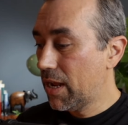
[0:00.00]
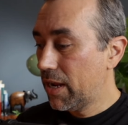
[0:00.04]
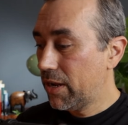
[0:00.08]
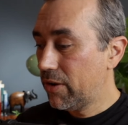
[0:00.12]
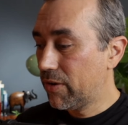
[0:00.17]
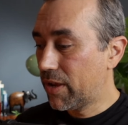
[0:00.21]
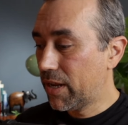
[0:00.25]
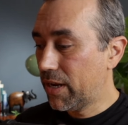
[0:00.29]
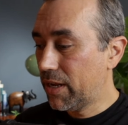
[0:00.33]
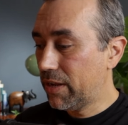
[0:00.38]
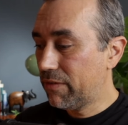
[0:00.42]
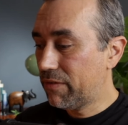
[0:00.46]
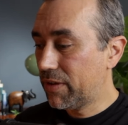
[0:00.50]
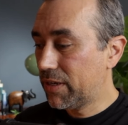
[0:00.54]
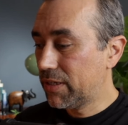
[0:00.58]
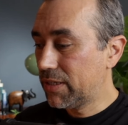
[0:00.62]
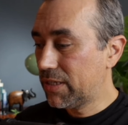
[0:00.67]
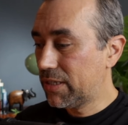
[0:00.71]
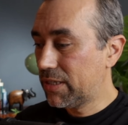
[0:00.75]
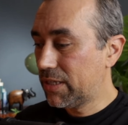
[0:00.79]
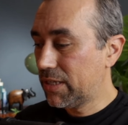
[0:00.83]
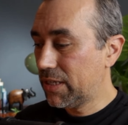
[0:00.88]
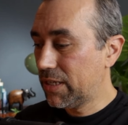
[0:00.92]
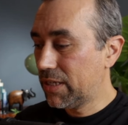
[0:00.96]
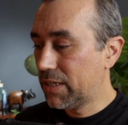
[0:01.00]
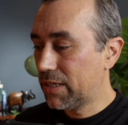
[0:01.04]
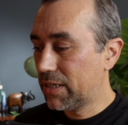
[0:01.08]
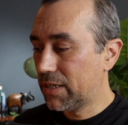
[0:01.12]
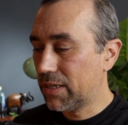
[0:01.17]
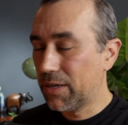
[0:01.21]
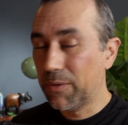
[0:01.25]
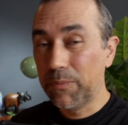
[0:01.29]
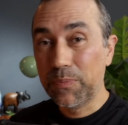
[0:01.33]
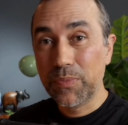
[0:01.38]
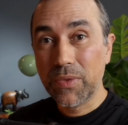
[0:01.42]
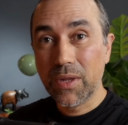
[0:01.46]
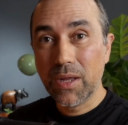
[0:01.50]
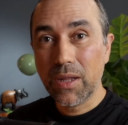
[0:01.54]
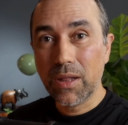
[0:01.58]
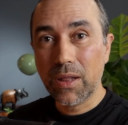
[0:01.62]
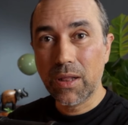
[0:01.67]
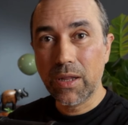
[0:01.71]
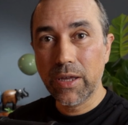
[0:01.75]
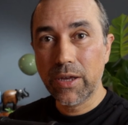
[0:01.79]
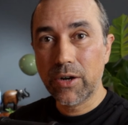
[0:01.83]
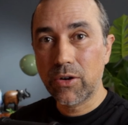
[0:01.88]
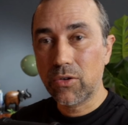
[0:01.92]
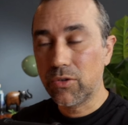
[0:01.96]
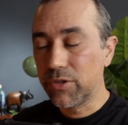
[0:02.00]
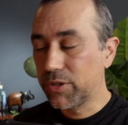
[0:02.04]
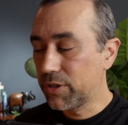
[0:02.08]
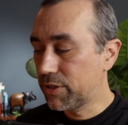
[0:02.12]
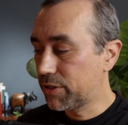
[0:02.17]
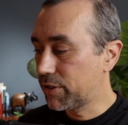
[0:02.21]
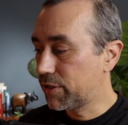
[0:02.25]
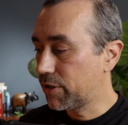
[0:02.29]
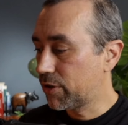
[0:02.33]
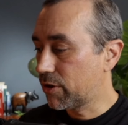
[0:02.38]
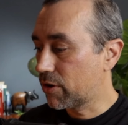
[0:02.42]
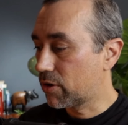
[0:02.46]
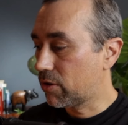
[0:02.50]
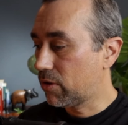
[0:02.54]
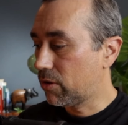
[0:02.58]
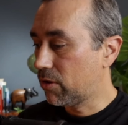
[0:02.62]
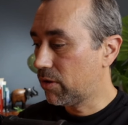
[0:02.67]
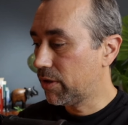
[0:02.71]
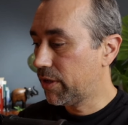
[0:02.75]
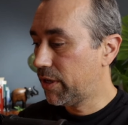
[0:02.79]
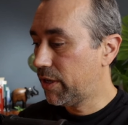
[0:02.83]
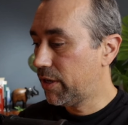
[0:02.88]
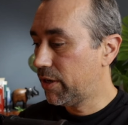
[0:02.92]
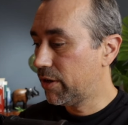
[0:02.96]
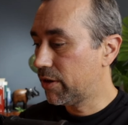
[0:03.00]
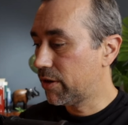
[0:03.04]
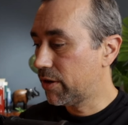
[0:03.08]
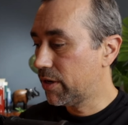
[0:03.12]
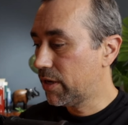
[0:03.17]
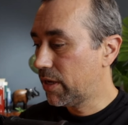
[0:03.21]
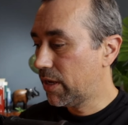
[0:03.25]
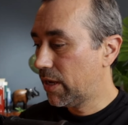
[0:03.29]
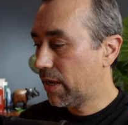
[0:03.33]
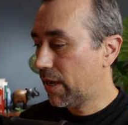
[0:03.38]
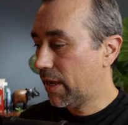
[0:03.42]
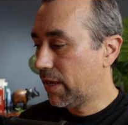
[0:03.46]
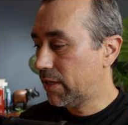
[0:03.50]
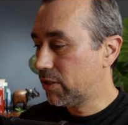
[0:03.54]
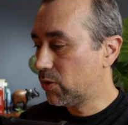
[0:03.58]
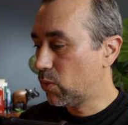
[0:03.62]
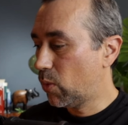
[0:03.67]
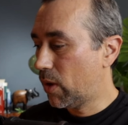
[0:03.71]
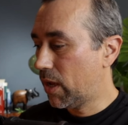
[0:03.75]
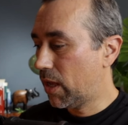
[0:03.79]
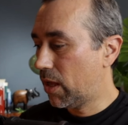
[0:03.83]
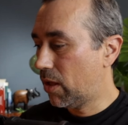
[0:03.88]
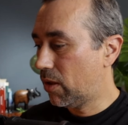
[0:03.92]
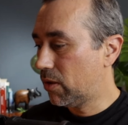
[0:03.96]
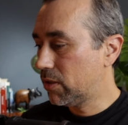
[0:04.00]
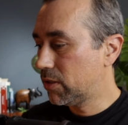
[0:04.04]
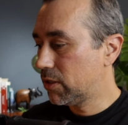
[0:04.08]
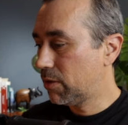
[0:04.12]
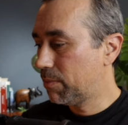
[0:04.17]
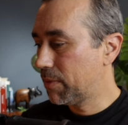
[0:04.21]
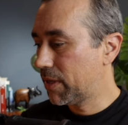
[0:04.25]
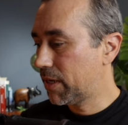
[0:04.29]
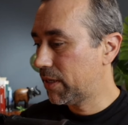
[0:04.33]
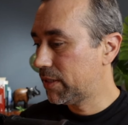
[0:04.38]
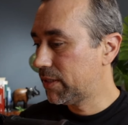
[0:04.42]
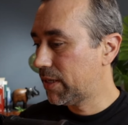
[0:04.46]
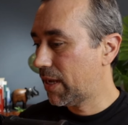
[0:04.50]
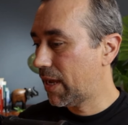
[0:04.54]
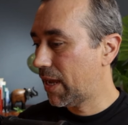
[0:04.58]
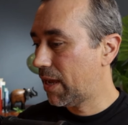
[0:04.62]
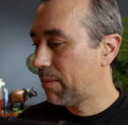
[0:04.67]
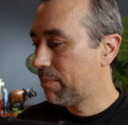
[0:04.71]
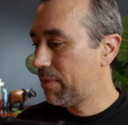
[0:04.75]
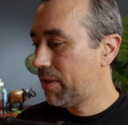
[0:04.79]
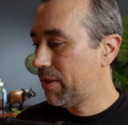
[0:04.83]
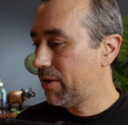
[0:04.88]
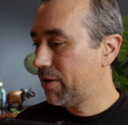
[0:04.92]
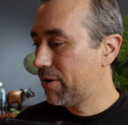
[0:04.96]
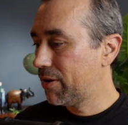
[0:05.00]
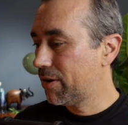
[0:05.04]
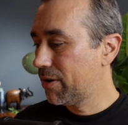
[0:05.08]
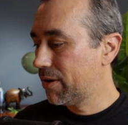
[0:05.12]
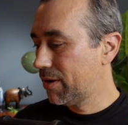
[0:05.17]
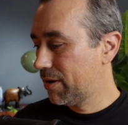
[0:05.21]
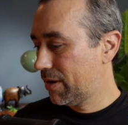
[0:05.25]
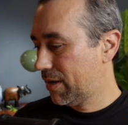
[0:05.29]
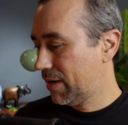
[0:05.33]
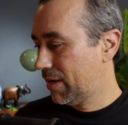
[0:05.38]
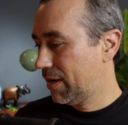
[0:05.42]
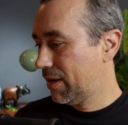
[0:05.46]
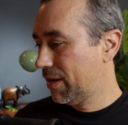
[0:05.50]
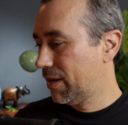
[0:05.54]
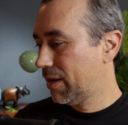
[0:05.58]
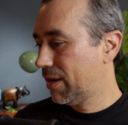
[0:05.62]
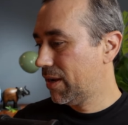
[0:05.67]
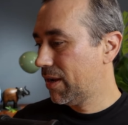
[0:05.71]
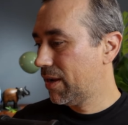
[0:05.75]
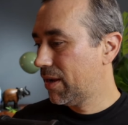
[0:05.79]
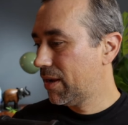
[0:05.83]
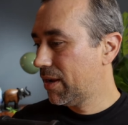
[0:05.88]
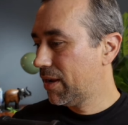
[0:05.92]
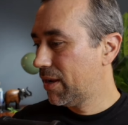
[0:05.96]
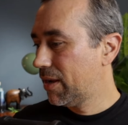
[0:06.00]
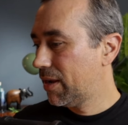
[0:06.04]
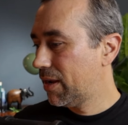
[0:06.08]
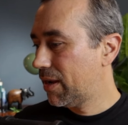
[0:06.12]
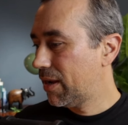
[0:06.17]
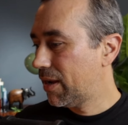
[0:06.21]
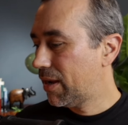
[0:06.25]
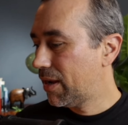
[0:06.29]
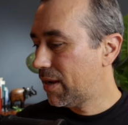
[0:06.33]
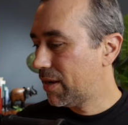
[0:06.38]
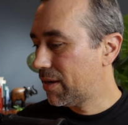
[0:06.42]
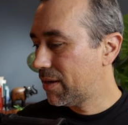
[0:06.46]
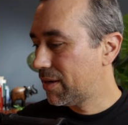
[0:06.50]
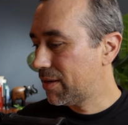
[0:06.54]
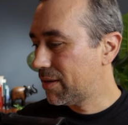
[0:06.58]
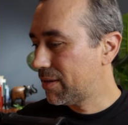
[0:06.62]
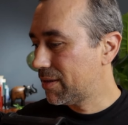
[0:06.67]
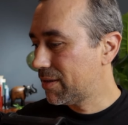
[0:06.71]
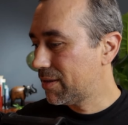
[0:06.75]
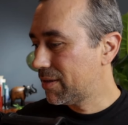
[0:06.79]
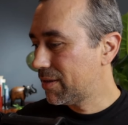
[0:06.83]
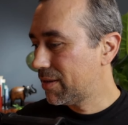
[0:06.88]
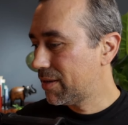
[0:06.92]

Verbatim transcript: You can even see the little circle here as well. So I'm going to tap here, and